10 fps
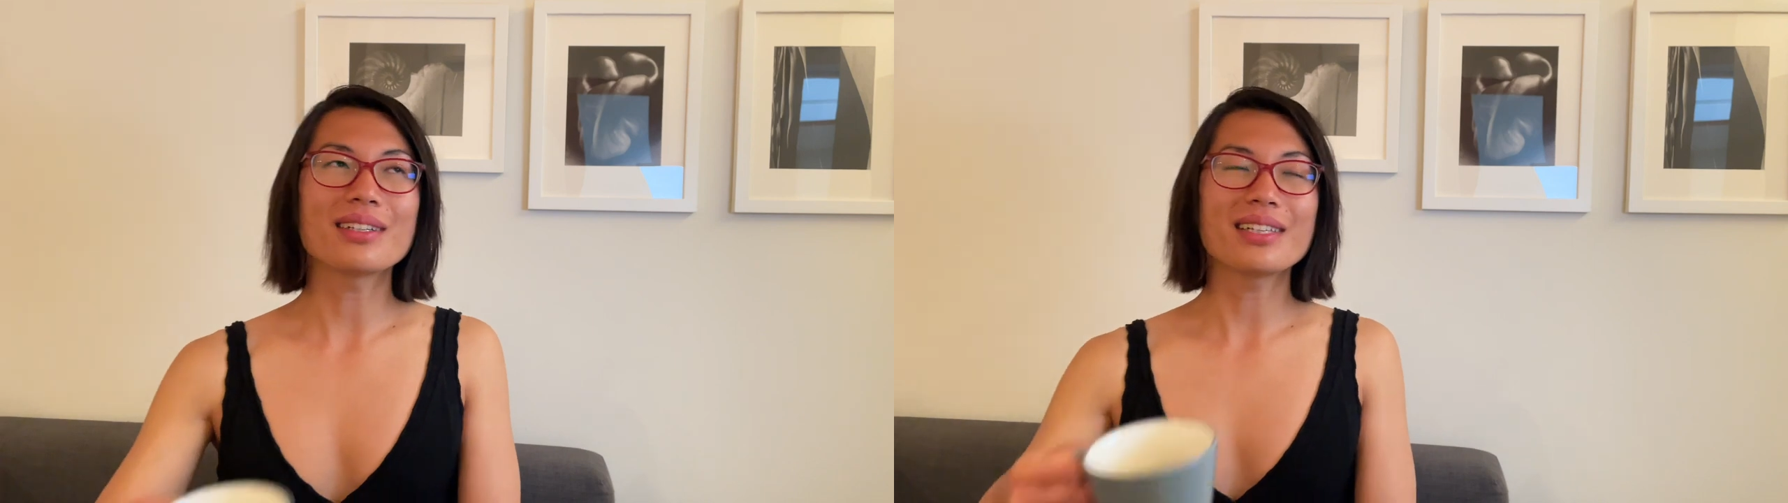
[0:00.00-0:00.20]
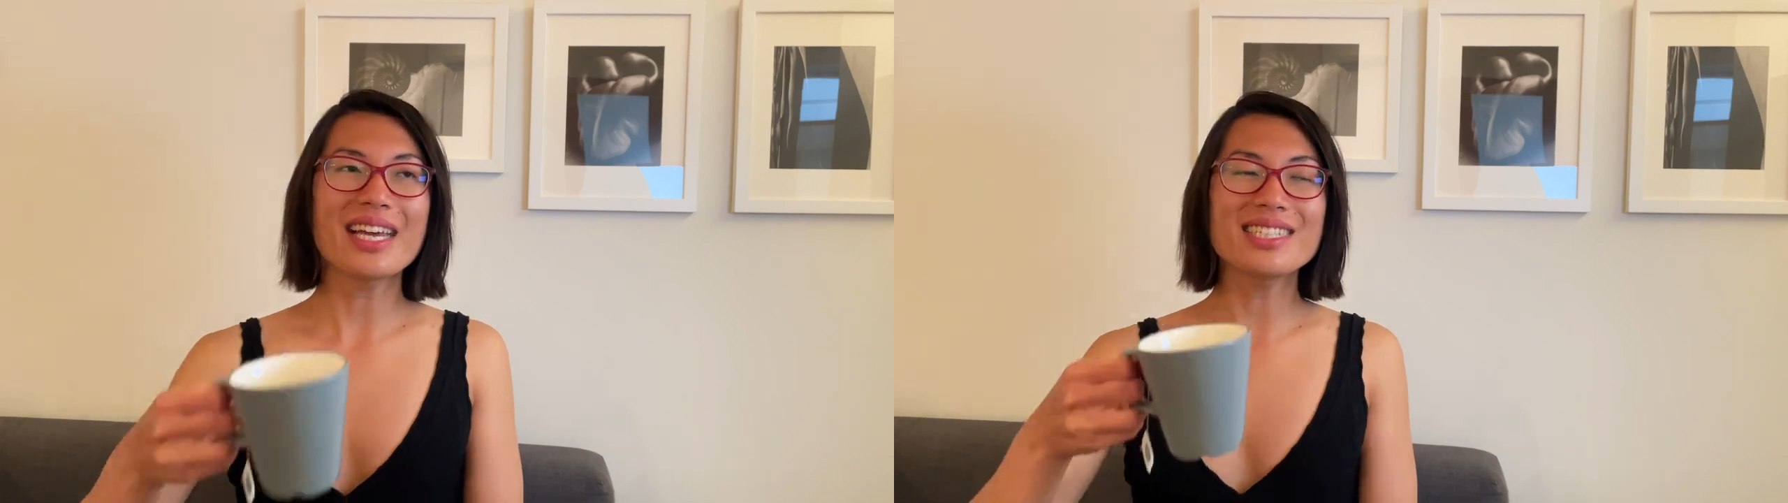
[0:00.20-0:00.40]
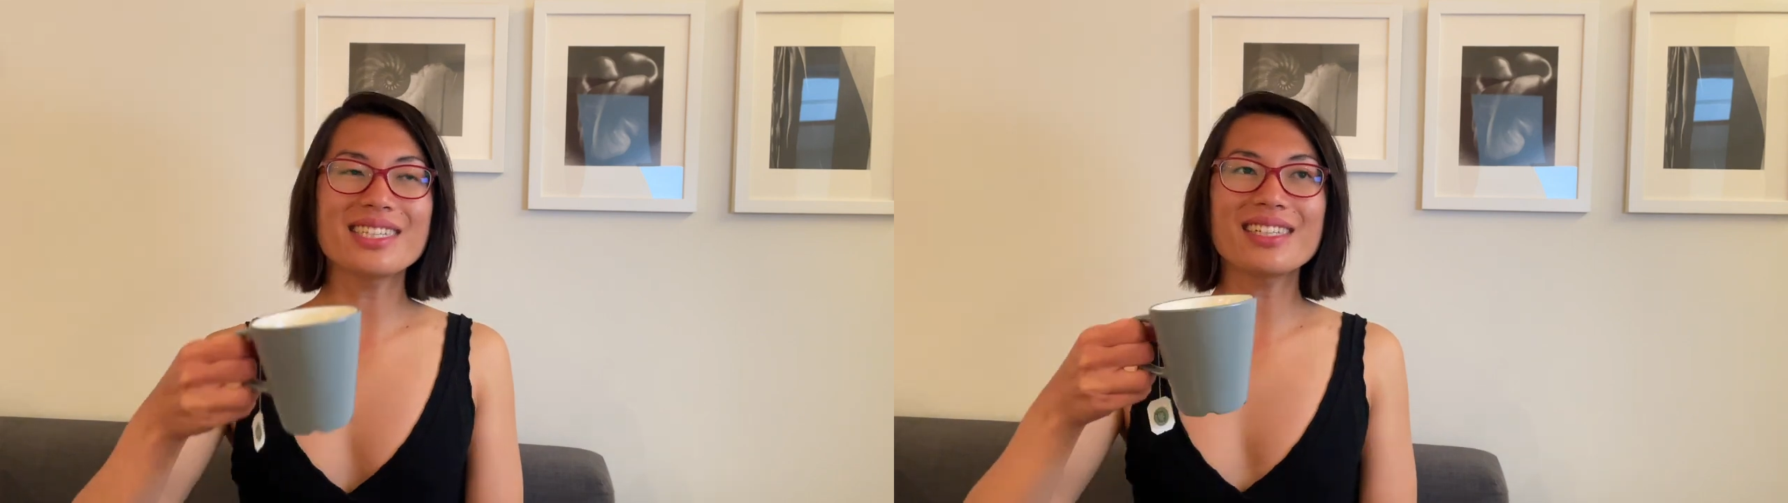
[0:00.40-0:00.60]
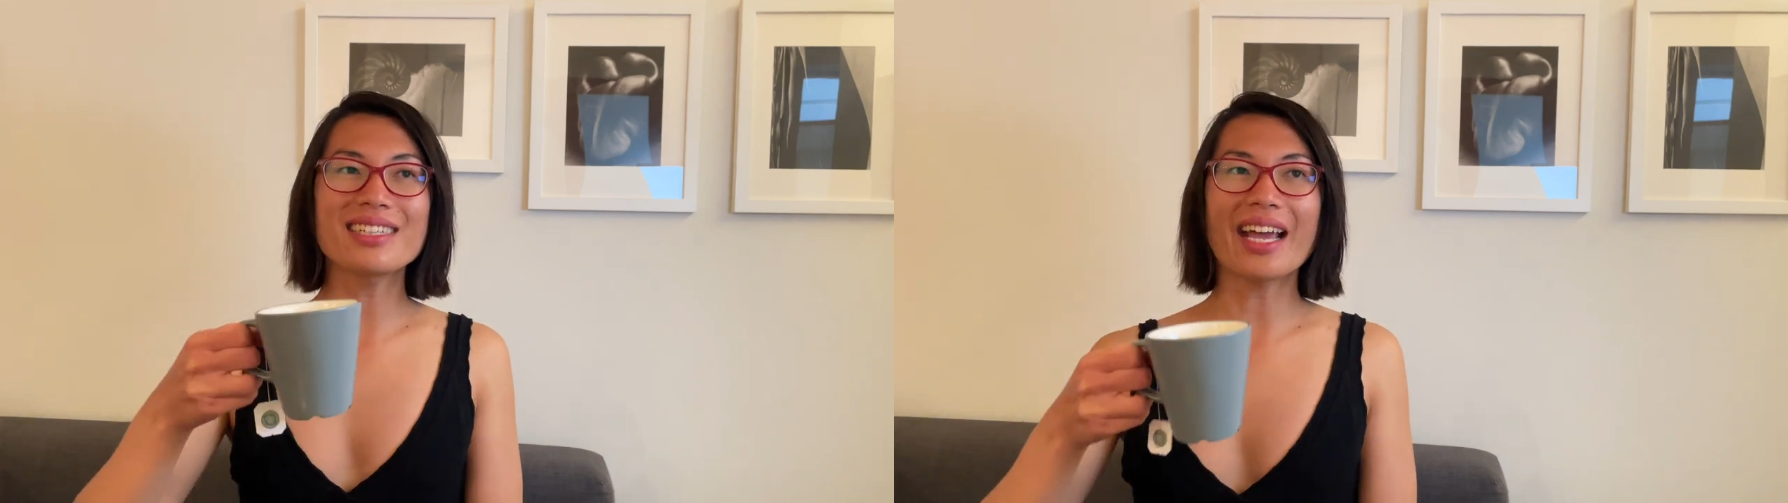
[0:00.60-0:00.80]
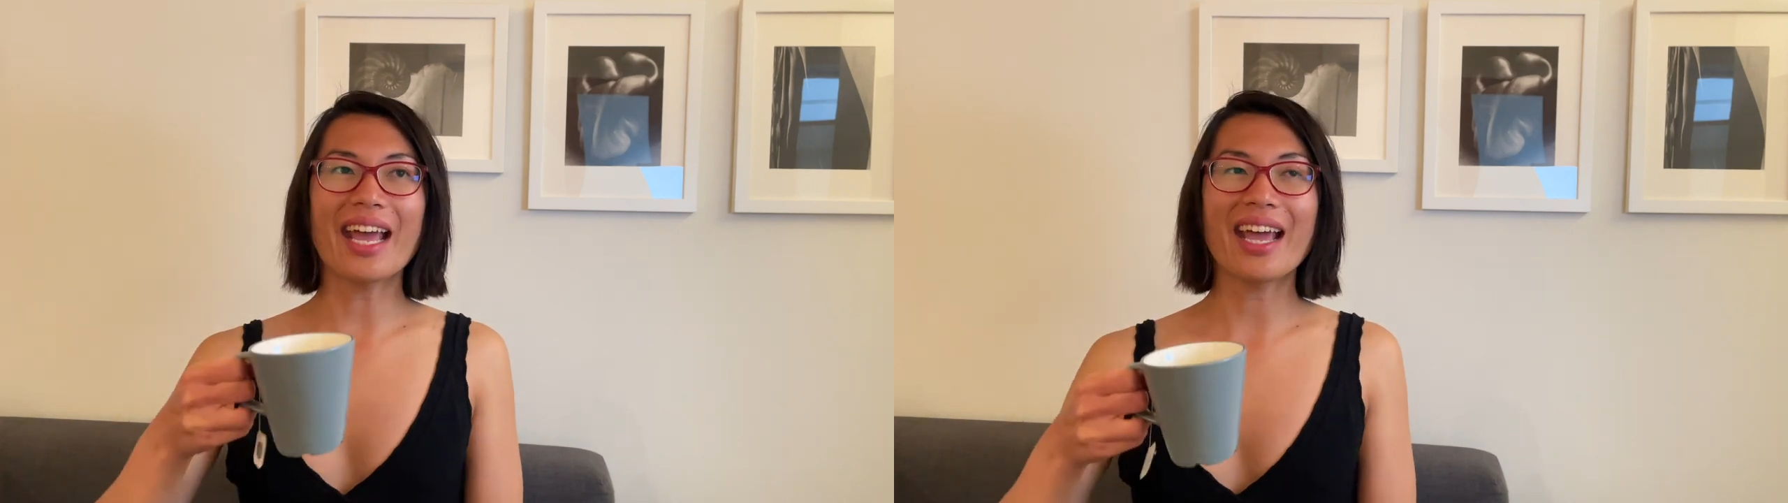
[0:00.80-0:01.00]

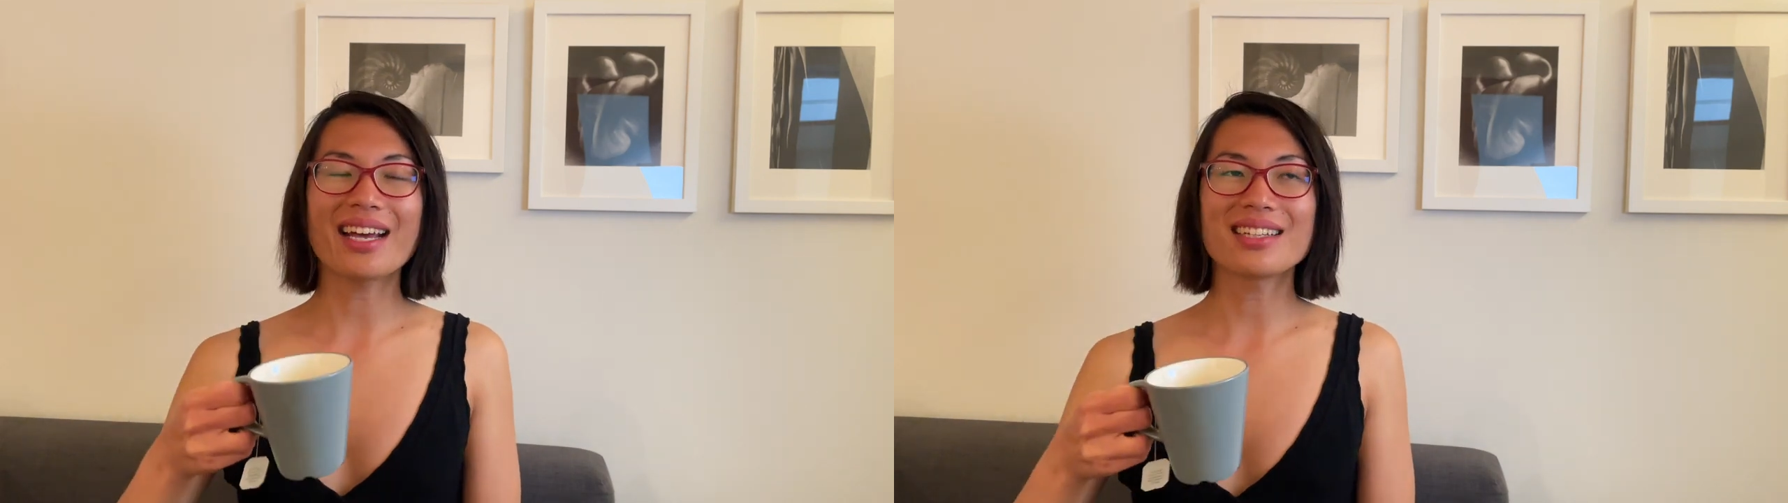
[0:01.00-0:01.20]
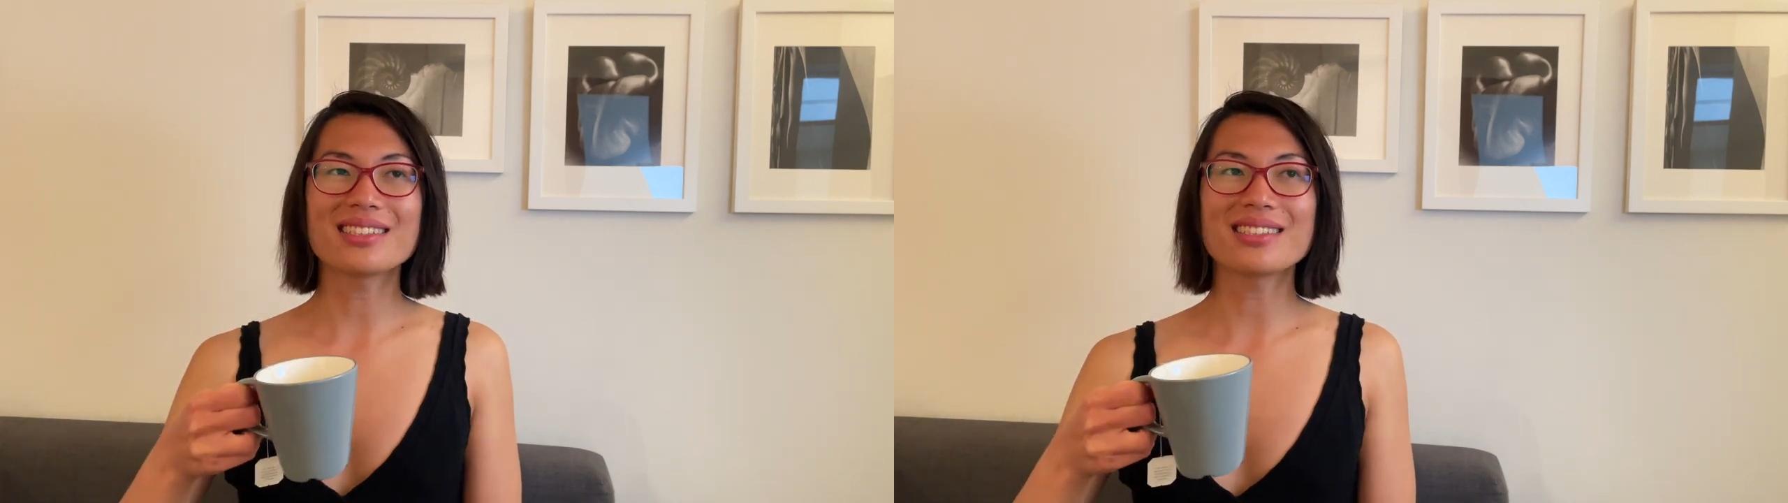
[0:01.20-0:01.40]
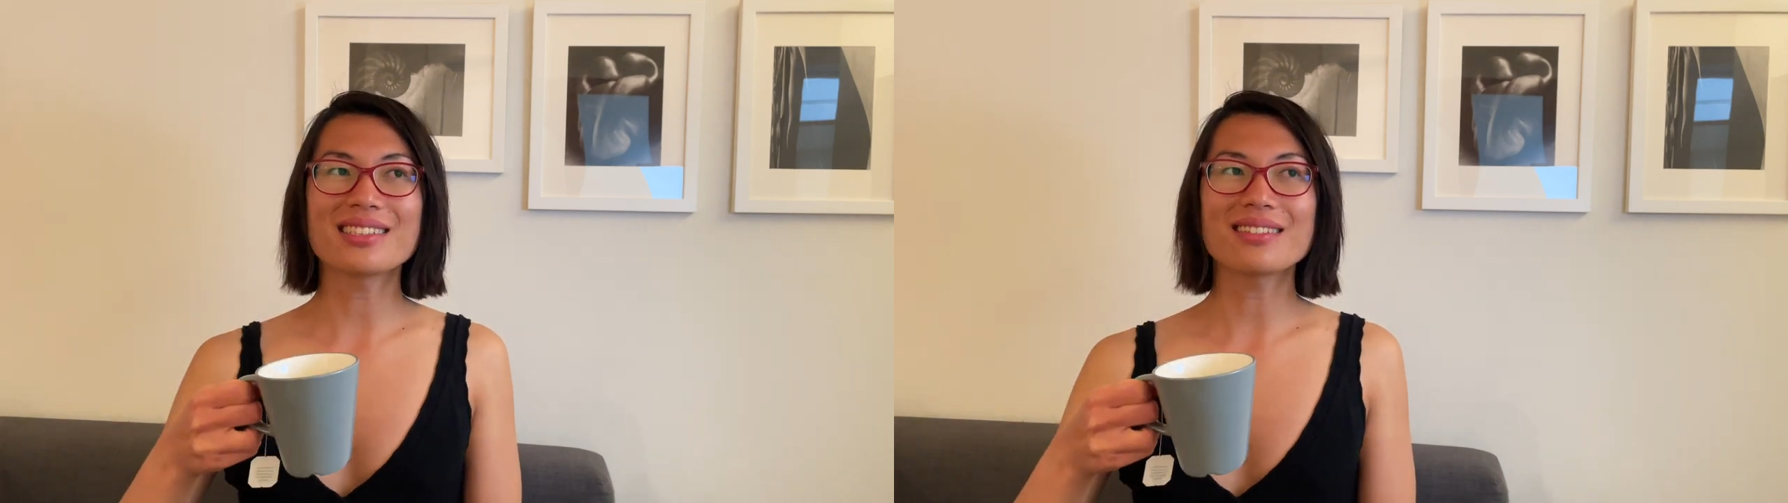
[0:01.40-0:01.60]
lazy and